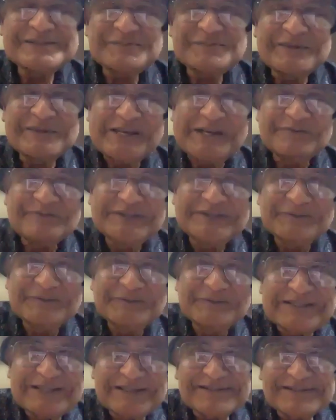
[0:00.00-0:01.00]
behaving
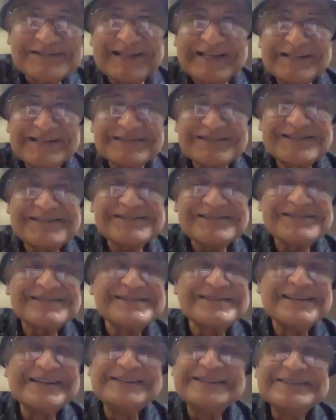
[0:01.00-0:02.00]
with us like
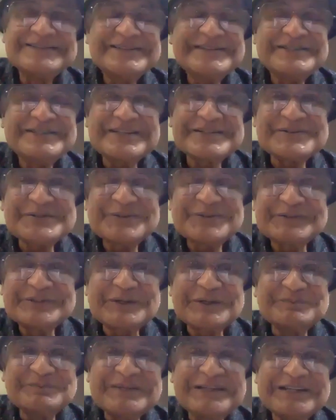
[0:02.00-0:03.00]
this. She just could
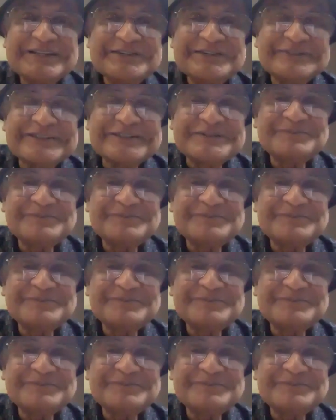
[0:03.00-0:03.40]
not believe it,